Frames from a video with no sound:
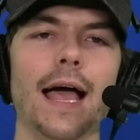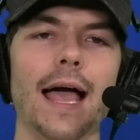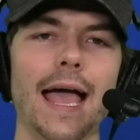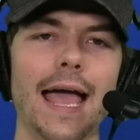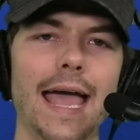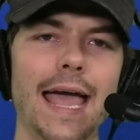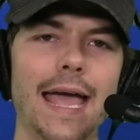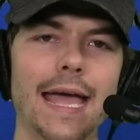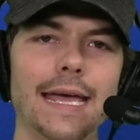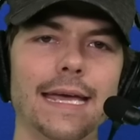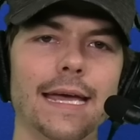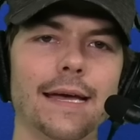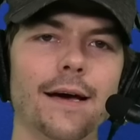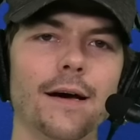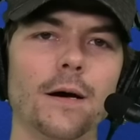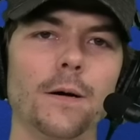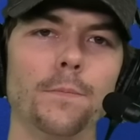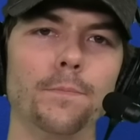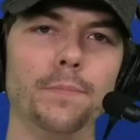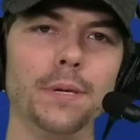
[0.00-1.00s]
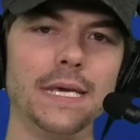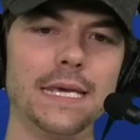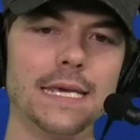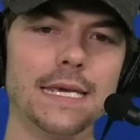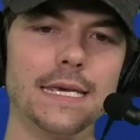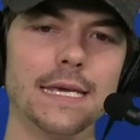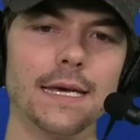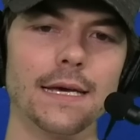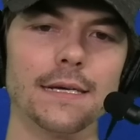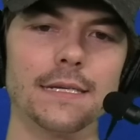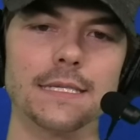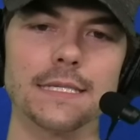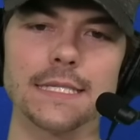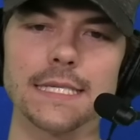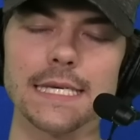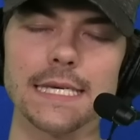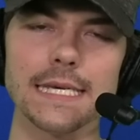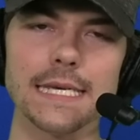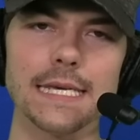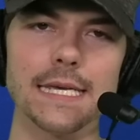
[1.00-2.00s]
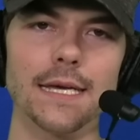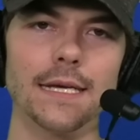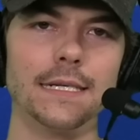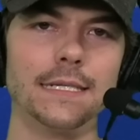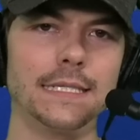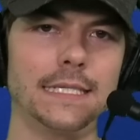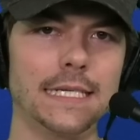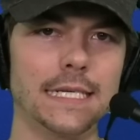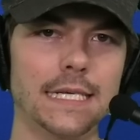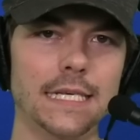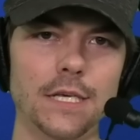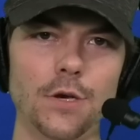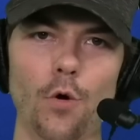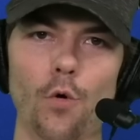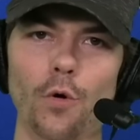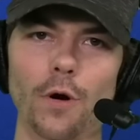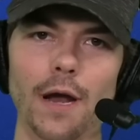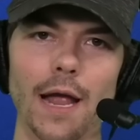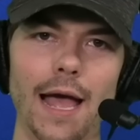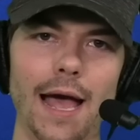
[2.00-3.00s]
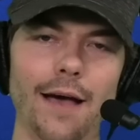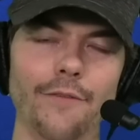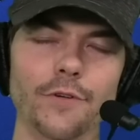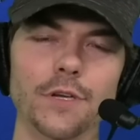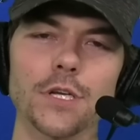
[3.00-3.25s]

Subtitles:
A, B, C, D, or F.